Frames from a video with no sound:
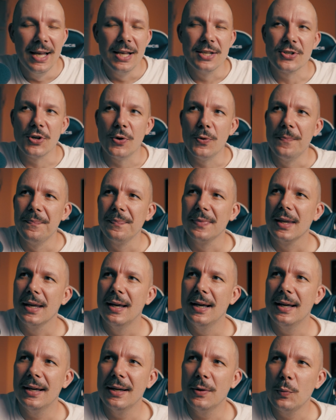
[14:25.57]
So
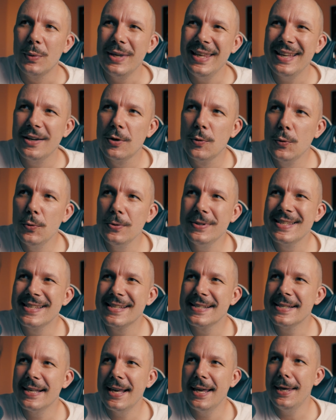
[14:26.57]
we could
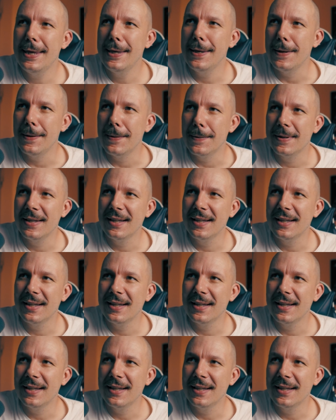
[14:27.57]
say here